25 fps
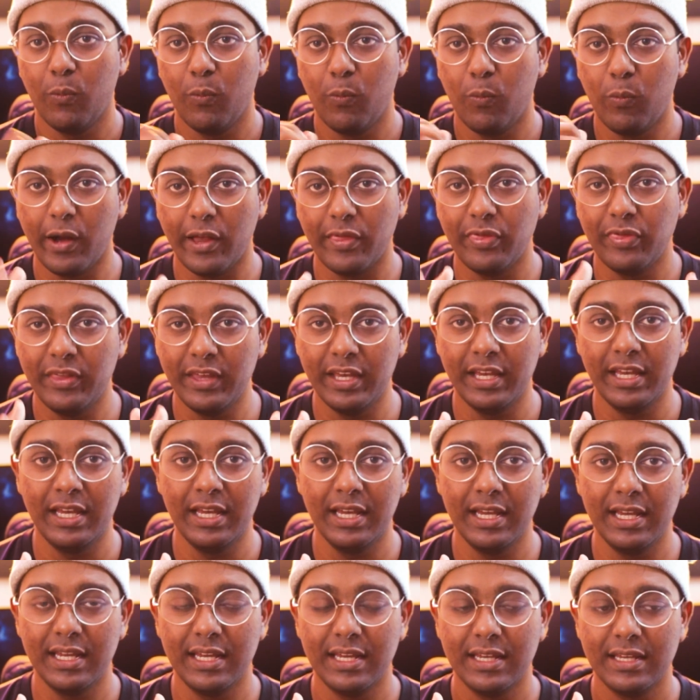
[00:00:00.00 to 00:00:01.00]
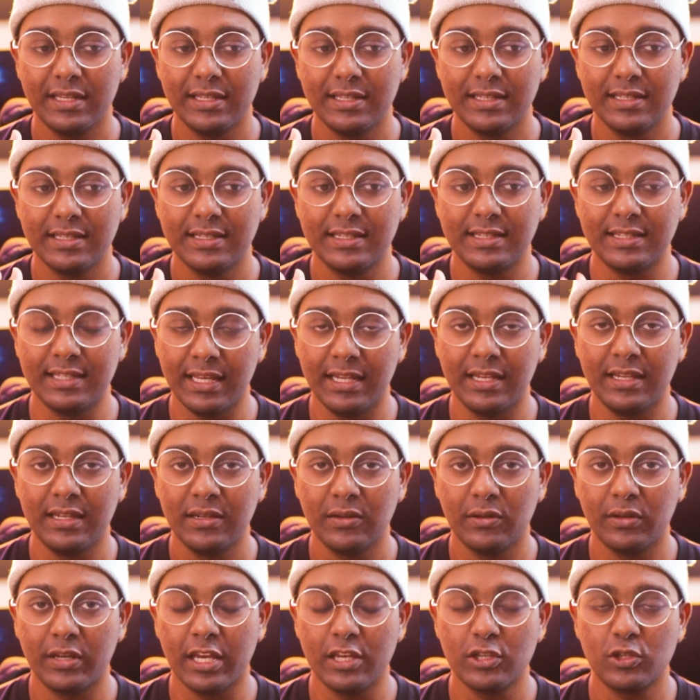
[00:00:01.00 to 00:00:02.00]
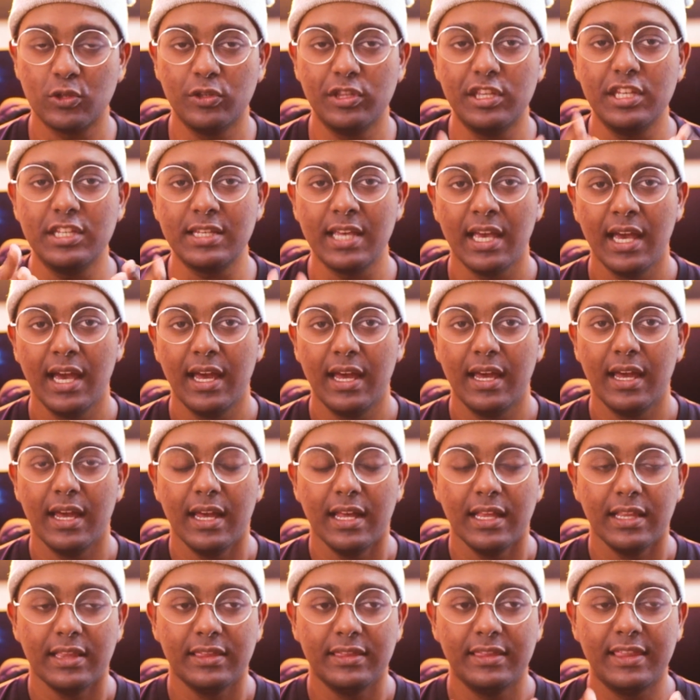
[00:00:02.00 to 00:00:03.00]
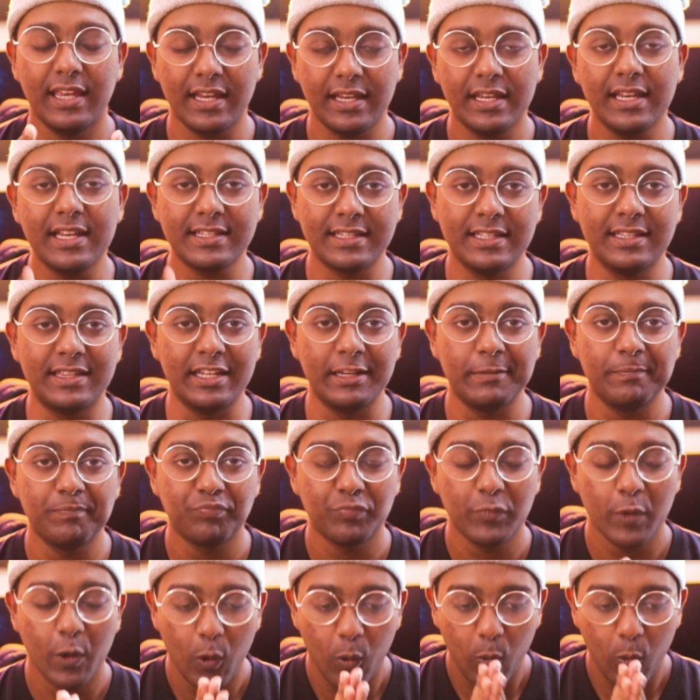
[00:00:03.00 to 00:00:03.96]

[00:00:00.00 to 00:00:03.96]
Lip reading: what they said. Okay, so here's the thing.